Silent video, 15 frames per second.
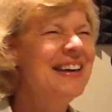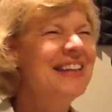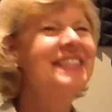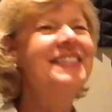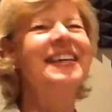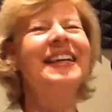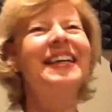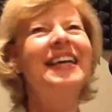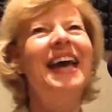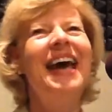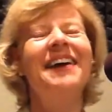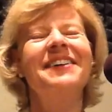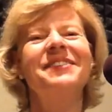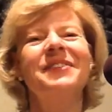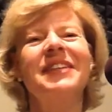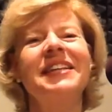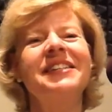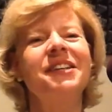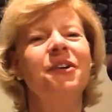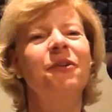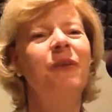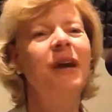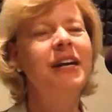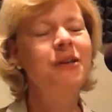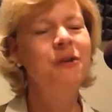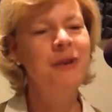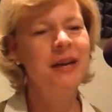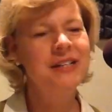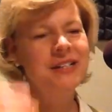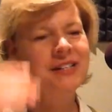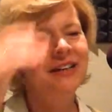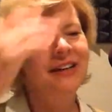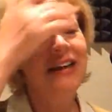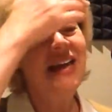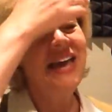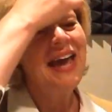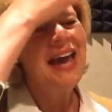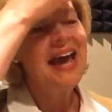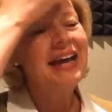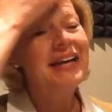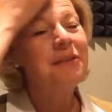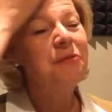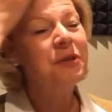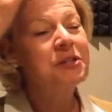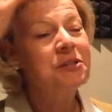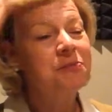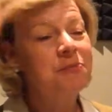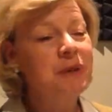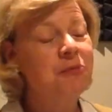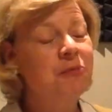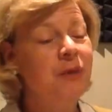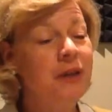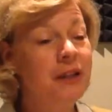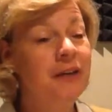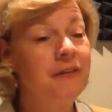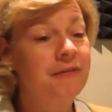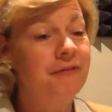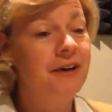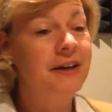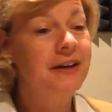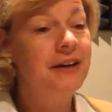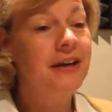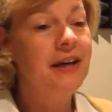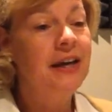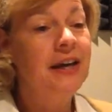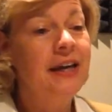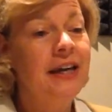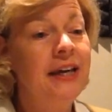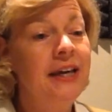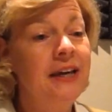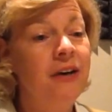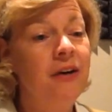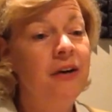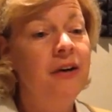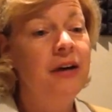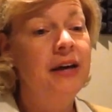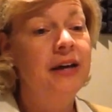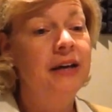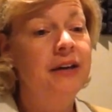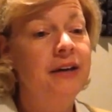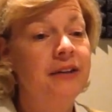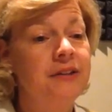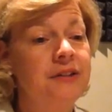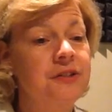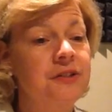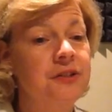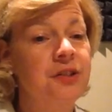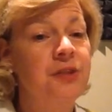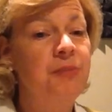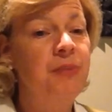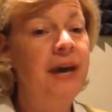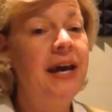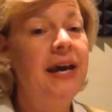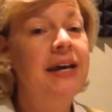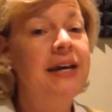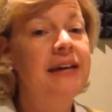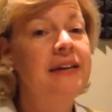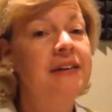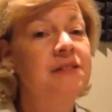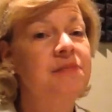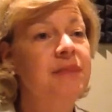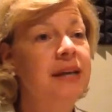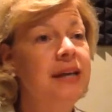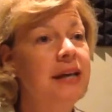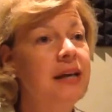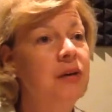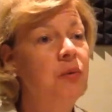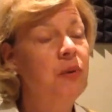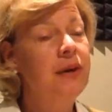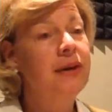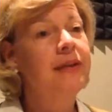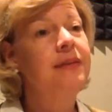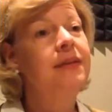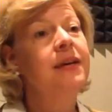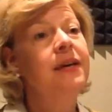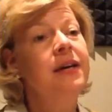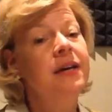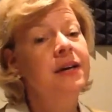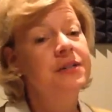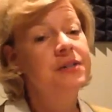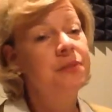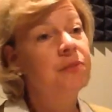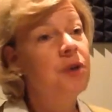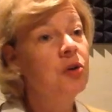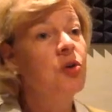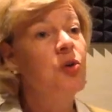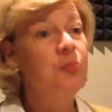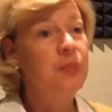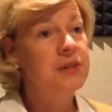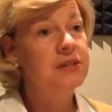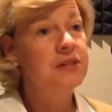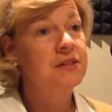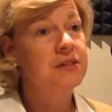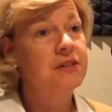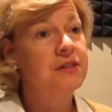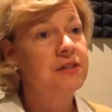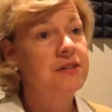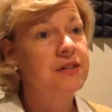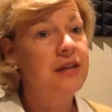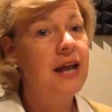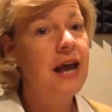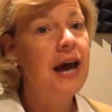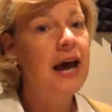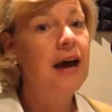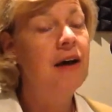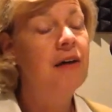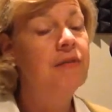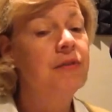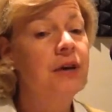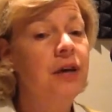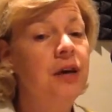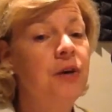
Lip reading: What is it? Yes, well, that's a great question. And what's been really fun here in Sturgeon Bay is meeting with some local businesses that have